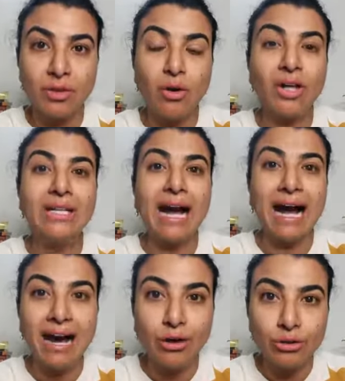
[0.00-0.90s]
on
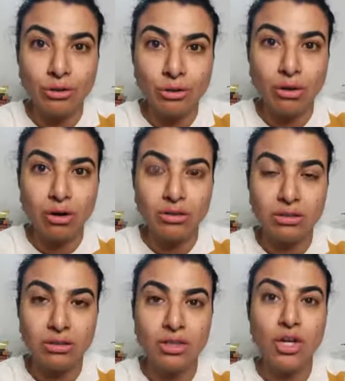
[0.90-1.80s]
how to talk,
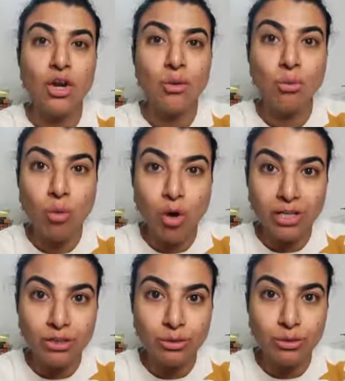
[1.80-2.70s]

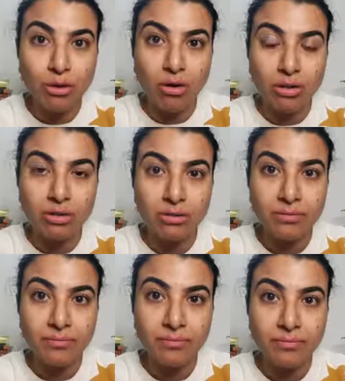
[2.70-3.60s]
what to talk.
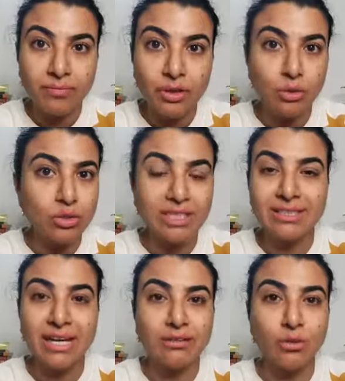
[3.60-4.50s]
You
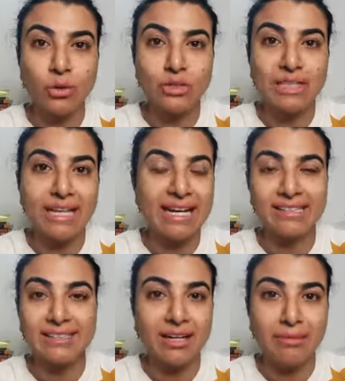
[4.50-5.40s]
just can't go there
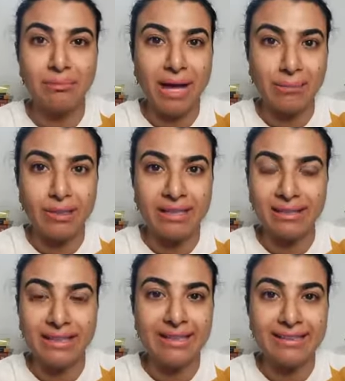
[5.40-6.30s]
and start babbling,
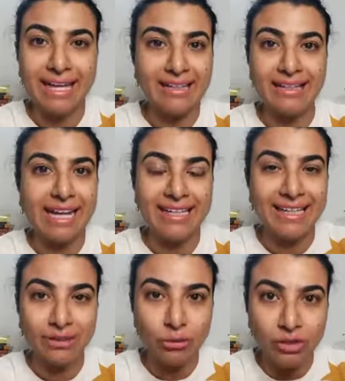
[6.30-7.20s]
right? That
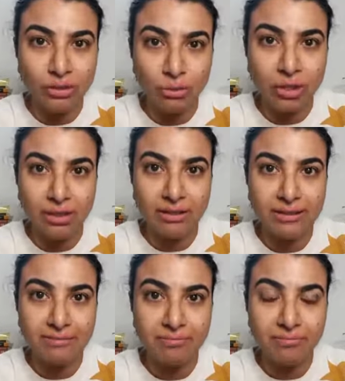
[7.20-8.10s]
ain't going to work.
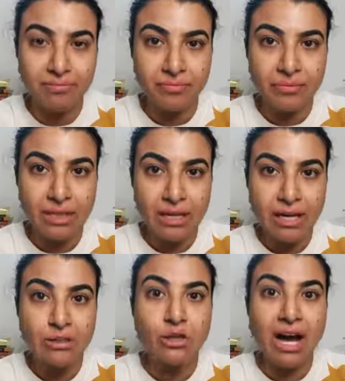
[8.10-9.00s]

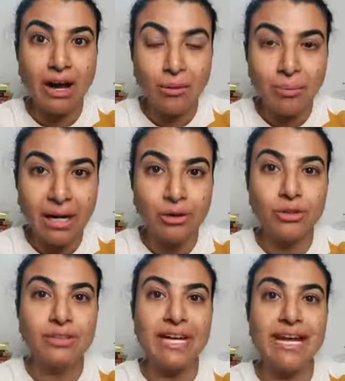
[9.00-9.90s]
So how
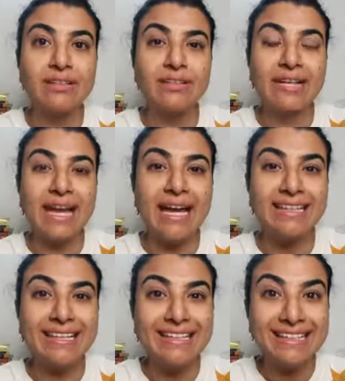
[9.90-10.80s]
about that
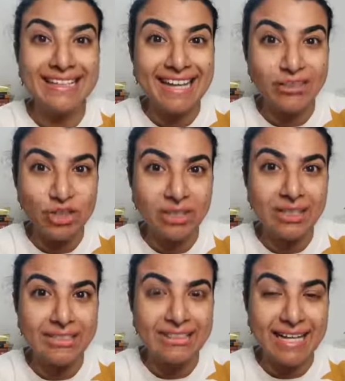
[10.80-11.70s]
an intention
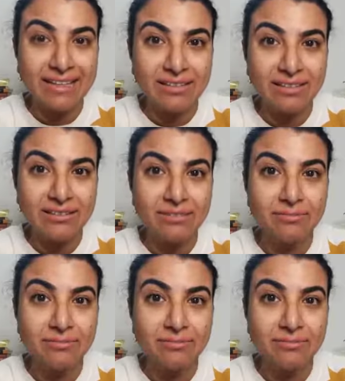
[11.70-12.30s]
is set,